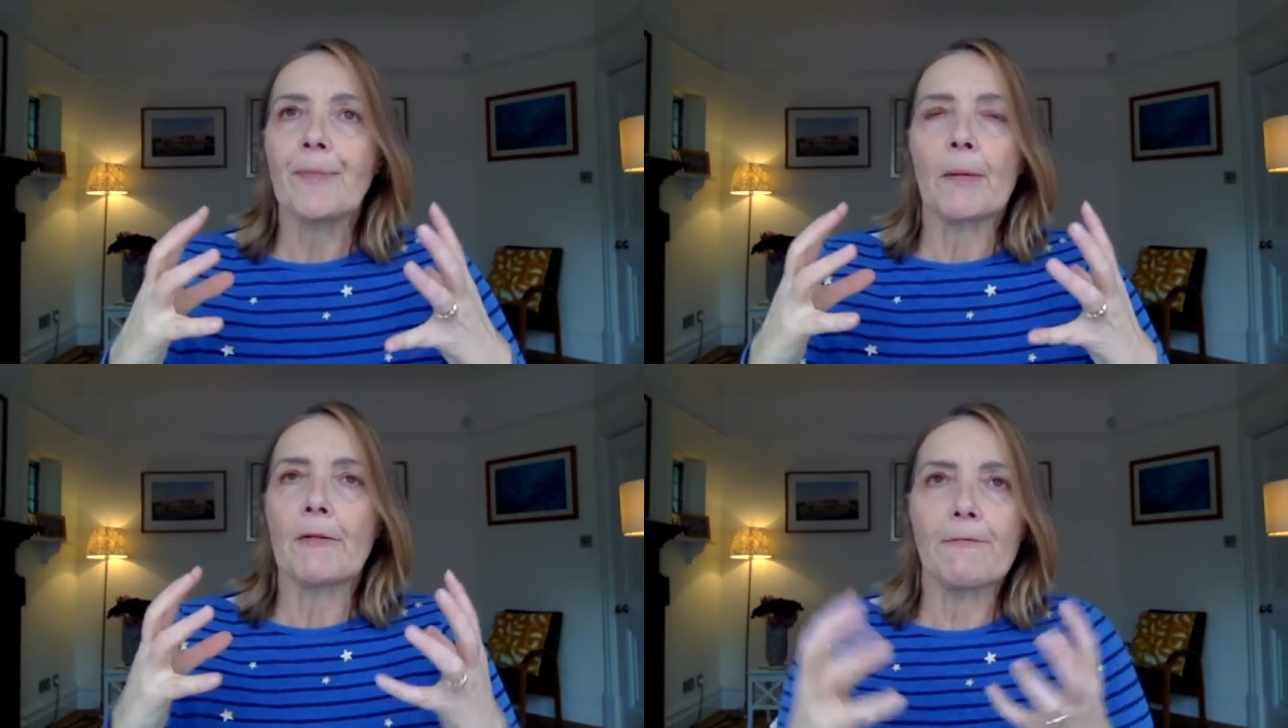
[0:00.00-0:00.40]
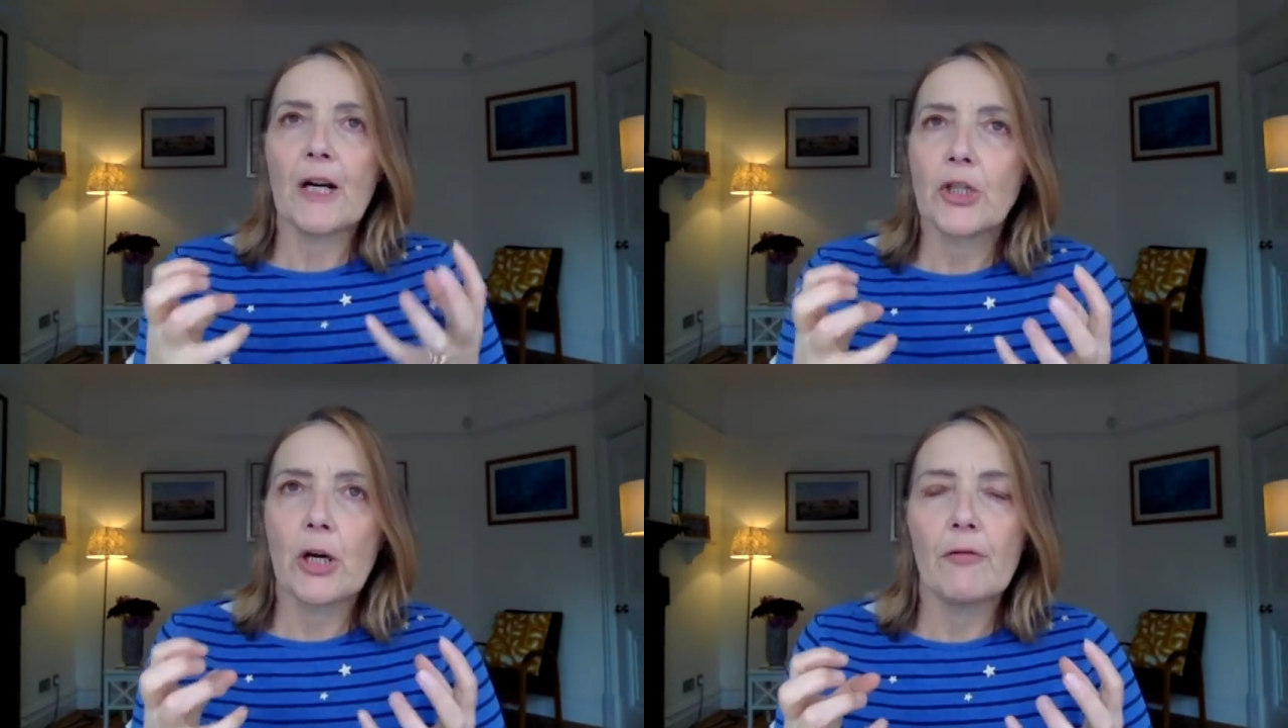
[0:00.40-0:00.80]
my
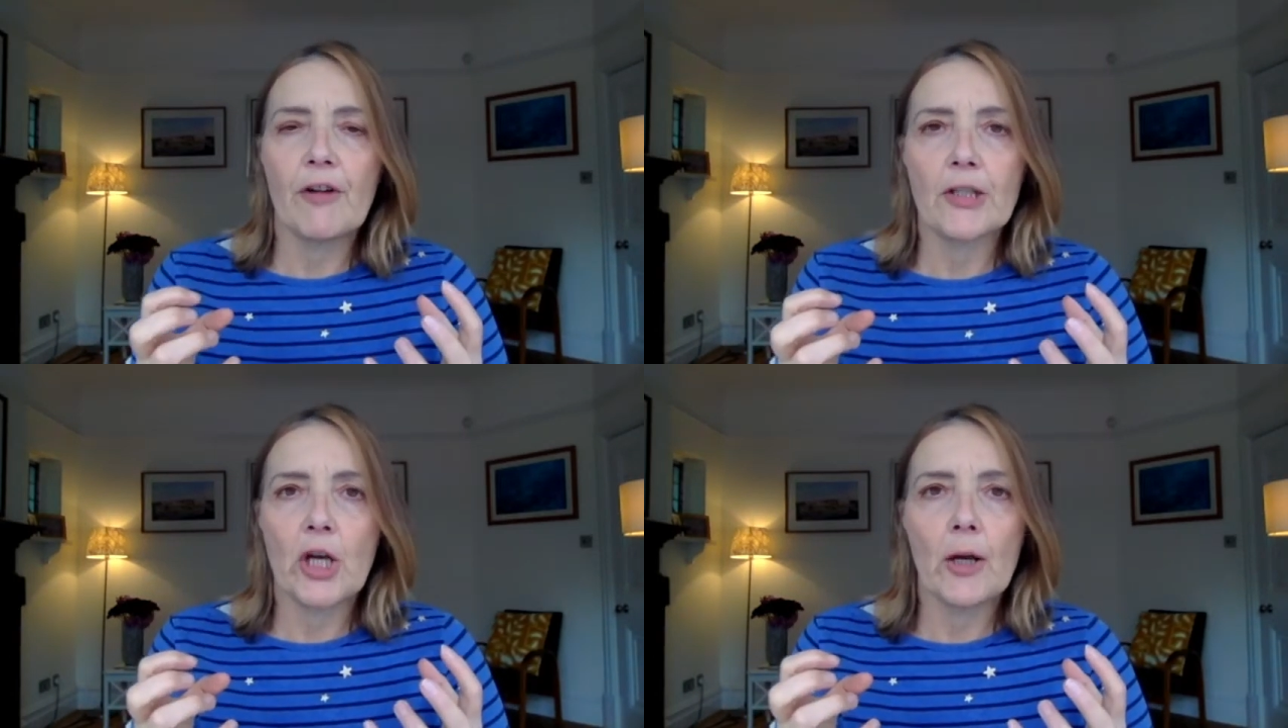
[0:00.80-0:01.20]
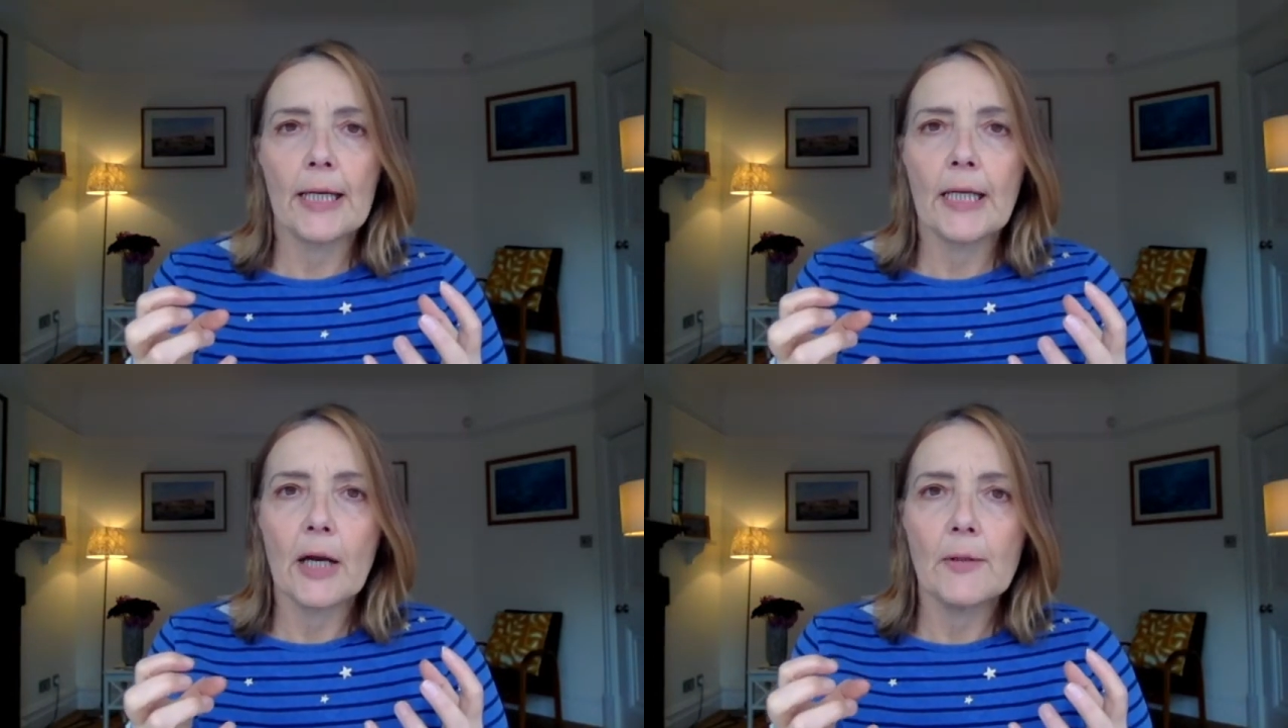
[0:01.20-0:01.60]
fragile
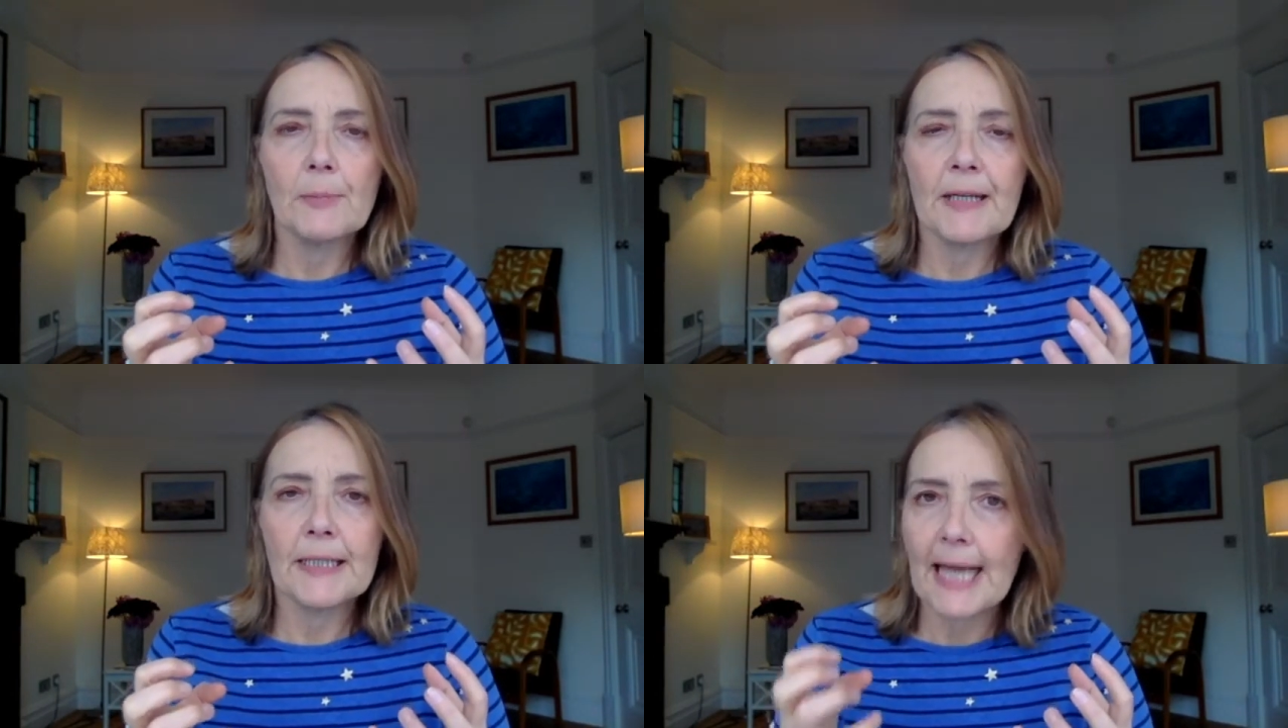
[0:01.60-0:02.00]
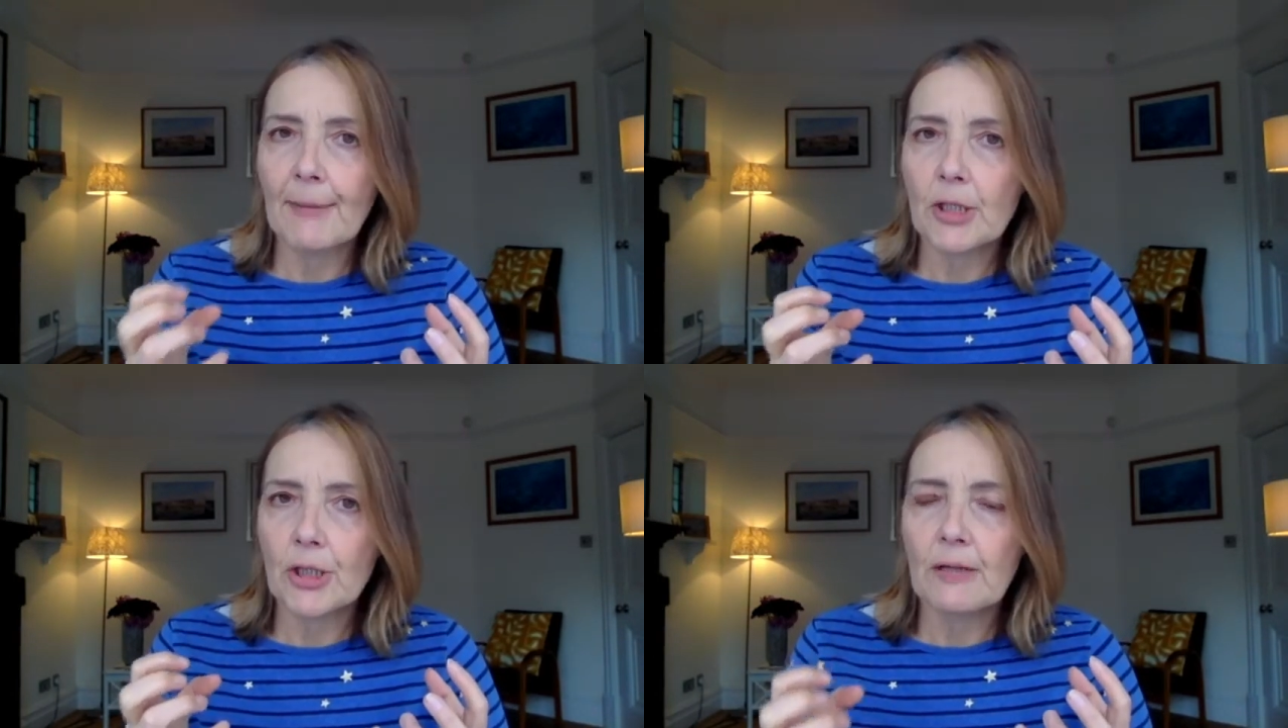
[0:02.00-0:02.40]
ego is being
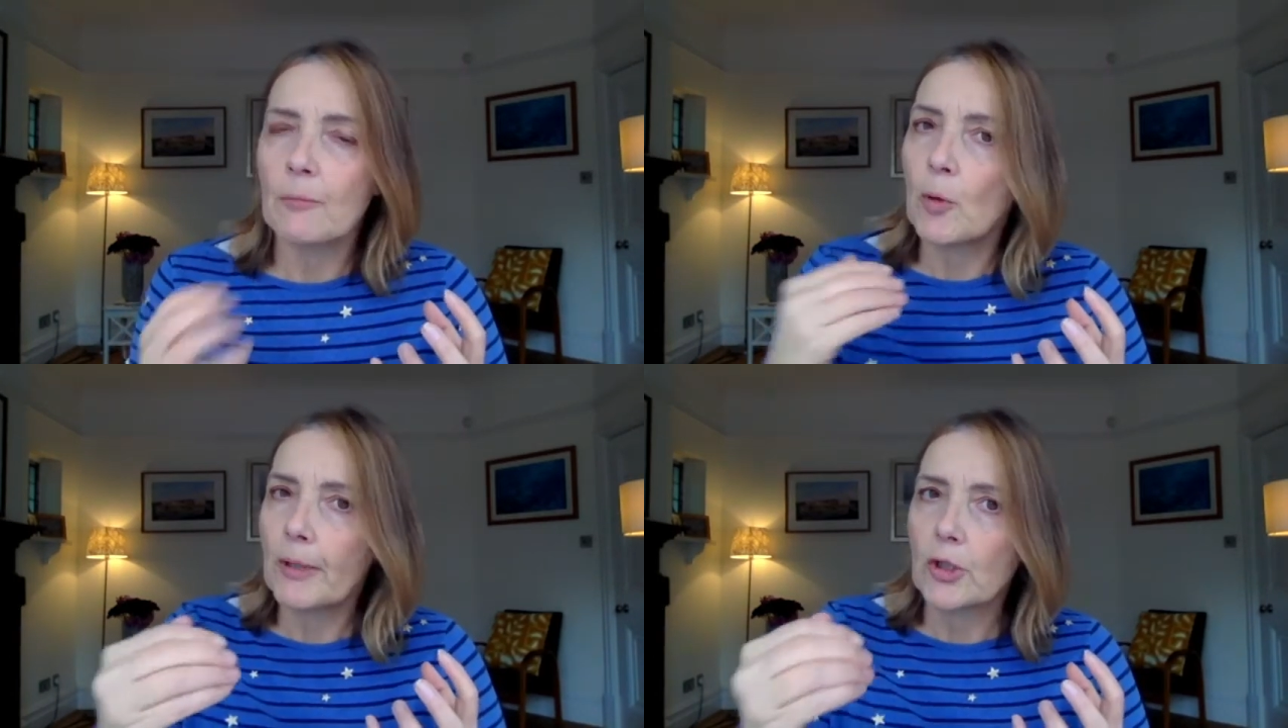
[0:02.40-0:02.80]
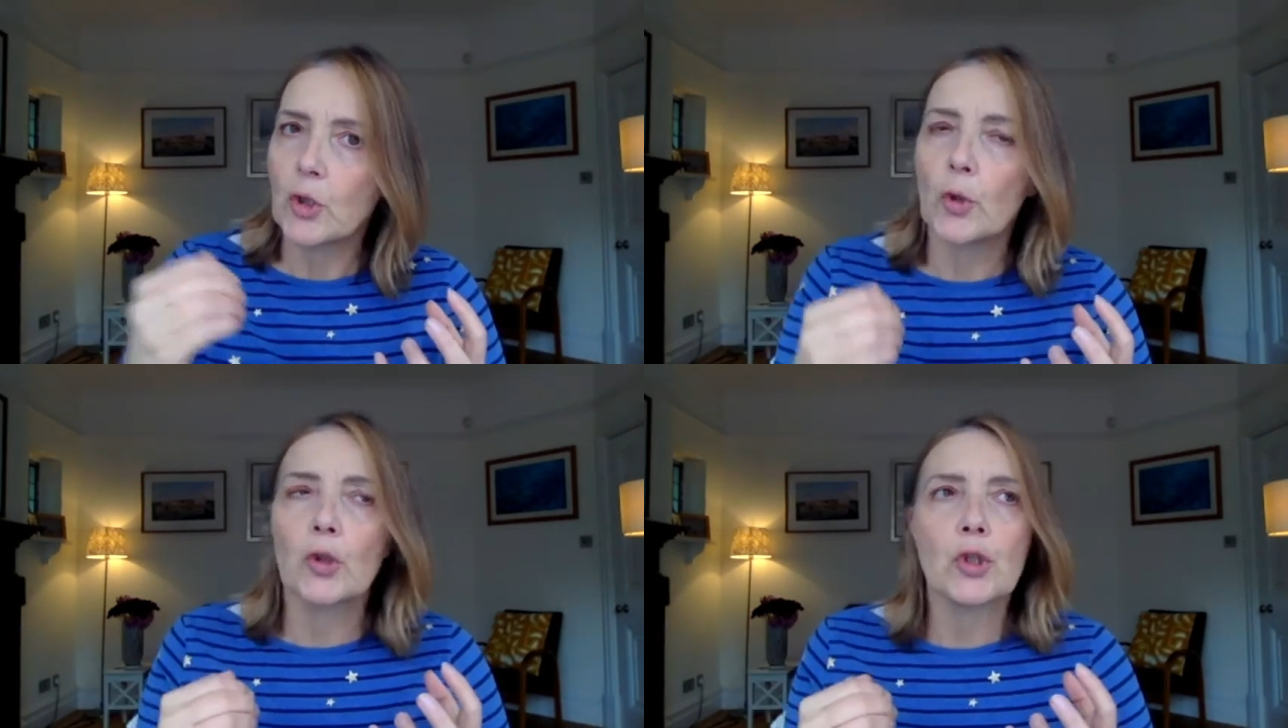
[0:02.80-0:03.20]
damaged even more because
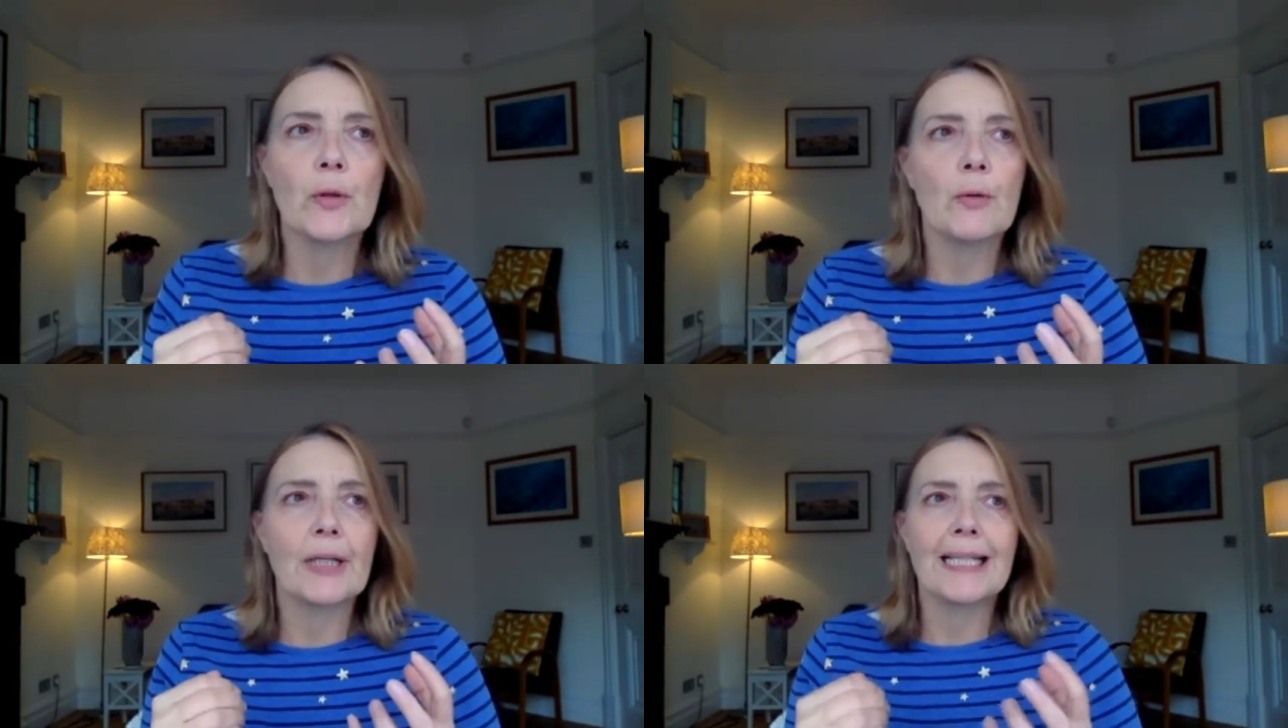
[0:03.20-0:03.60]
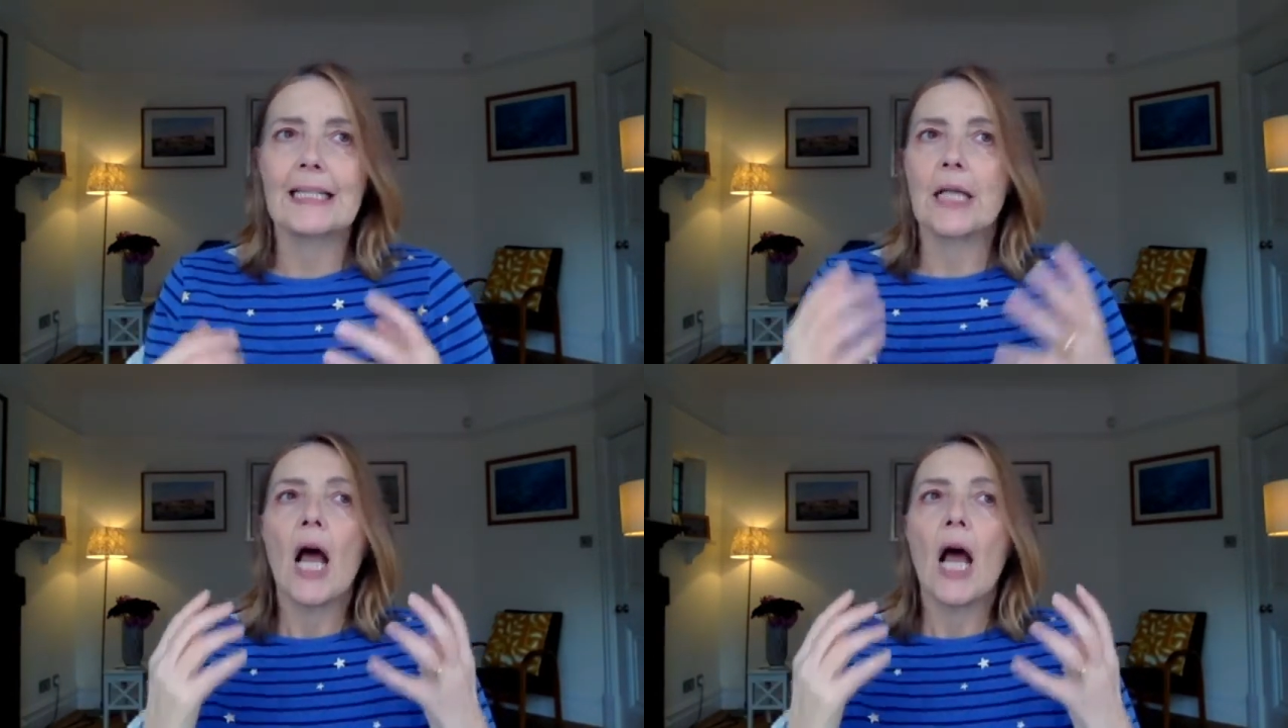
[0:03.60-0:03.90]
you're not doing what it is,